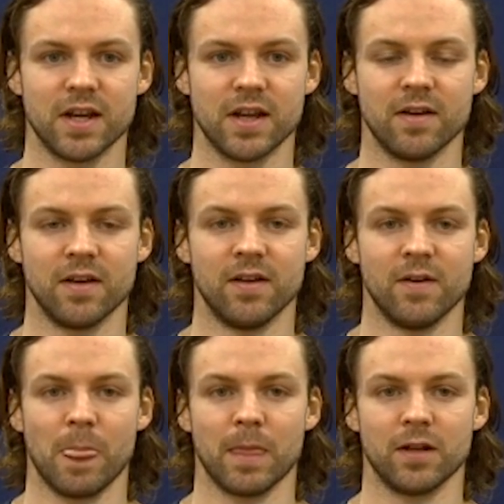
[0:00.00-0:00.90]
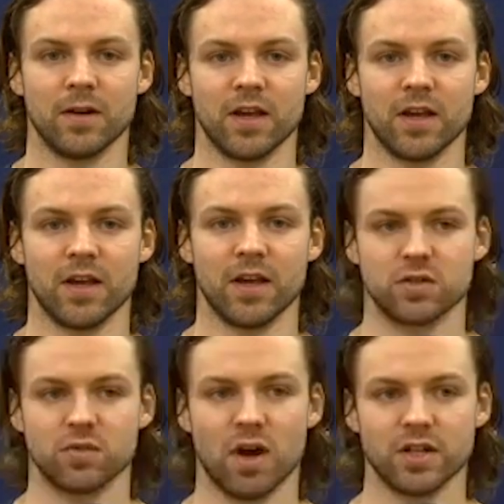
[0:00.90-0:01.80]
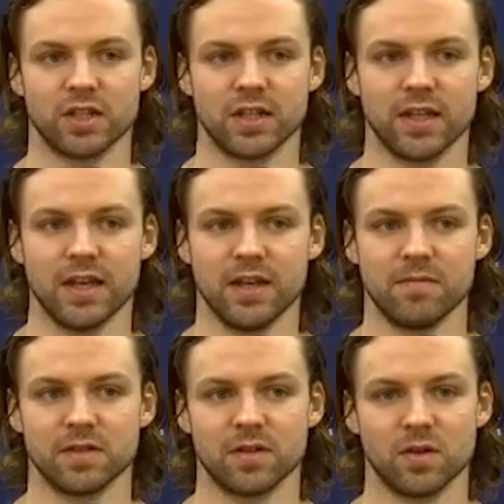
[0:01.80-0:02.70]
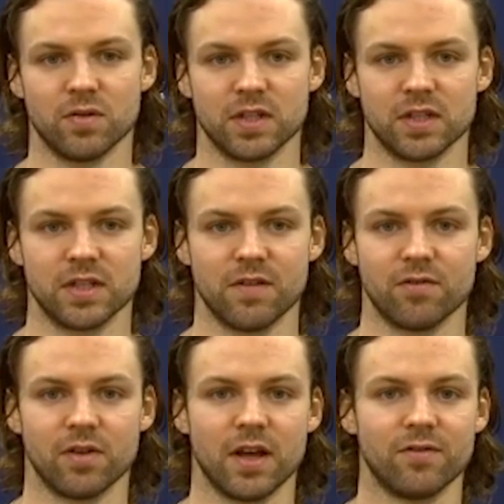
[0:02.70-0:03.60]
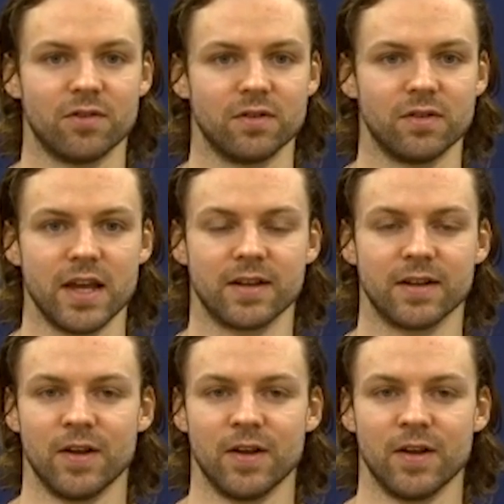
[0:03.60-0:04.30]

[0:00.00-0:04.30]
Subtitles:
And, you know, I think just watching the games, although it's a different level, like